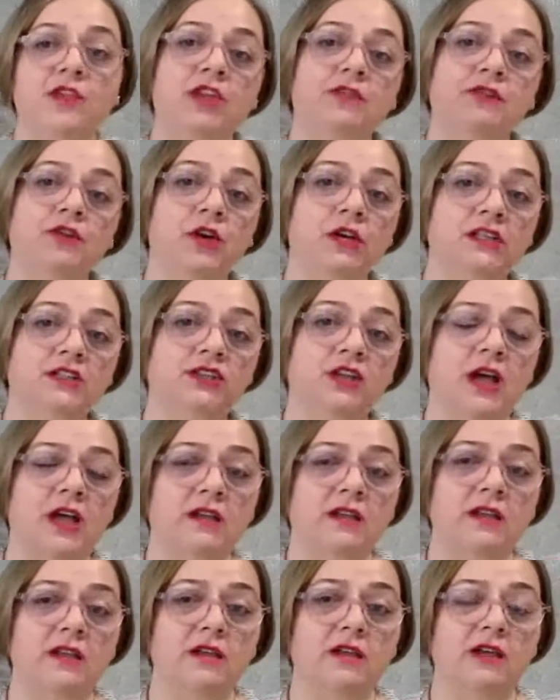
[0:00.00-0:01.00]
If you're
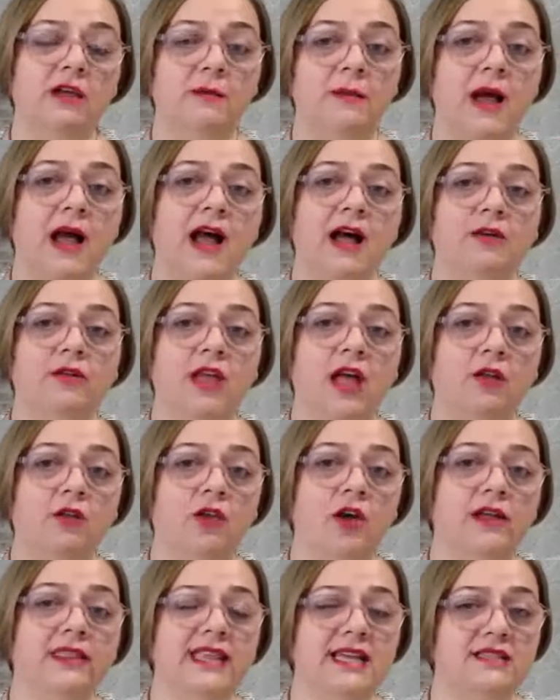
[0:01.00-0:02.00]
talking about how
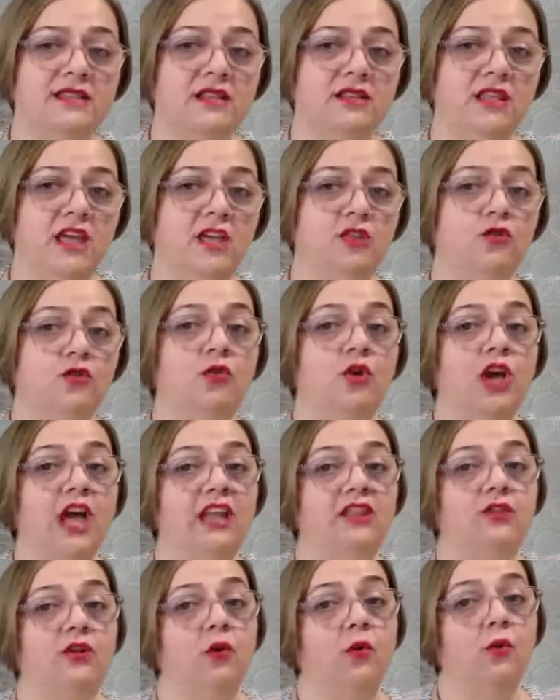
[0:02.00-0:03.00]
long does it take to
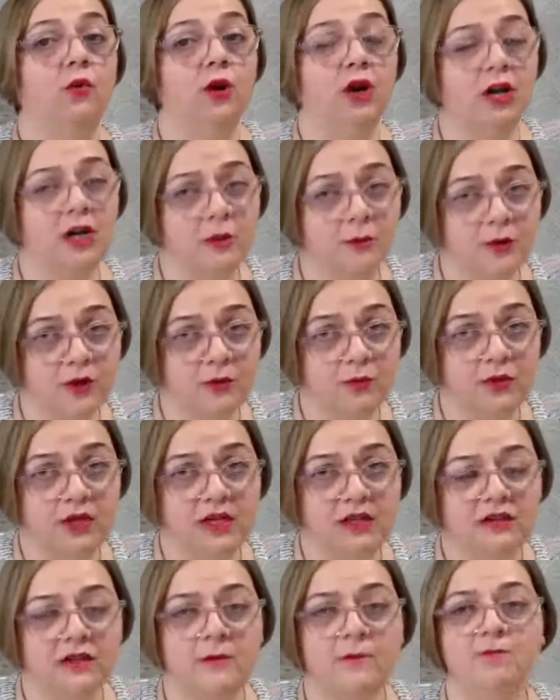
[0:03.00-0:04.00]
get the work
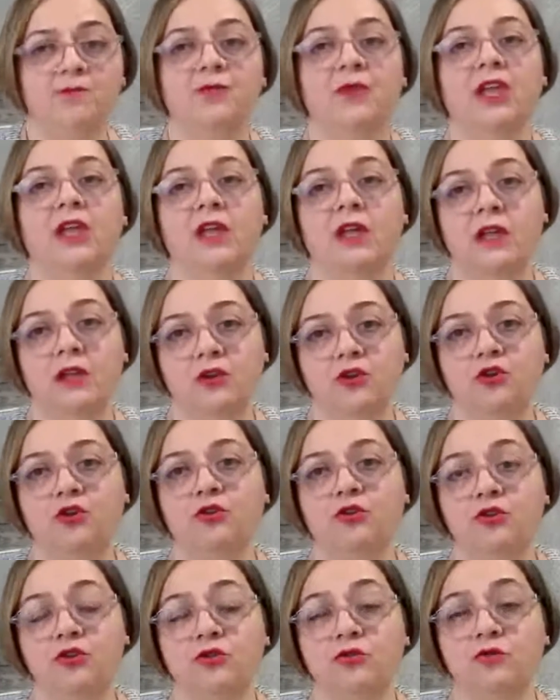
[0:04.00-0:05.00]
permit in
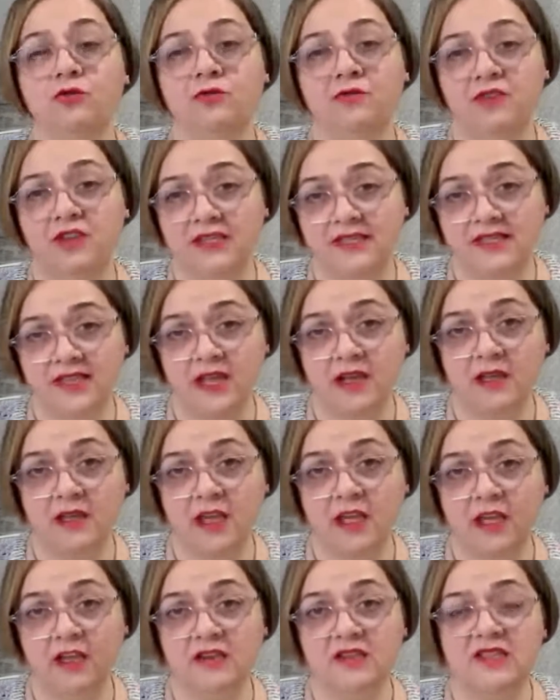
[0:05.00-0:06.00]
your U visa
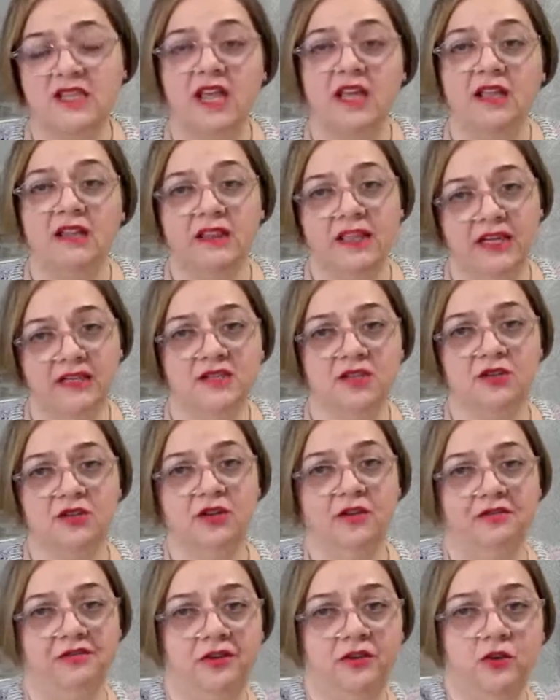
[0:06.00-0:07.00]
case, that's a
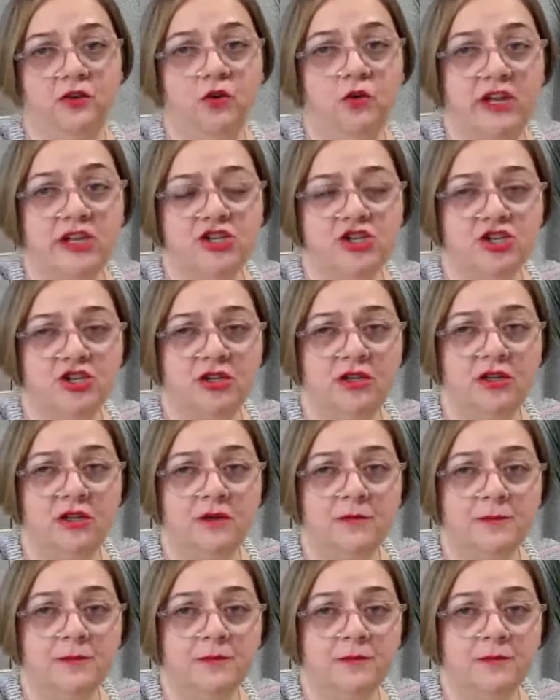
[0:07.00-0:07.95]
different question.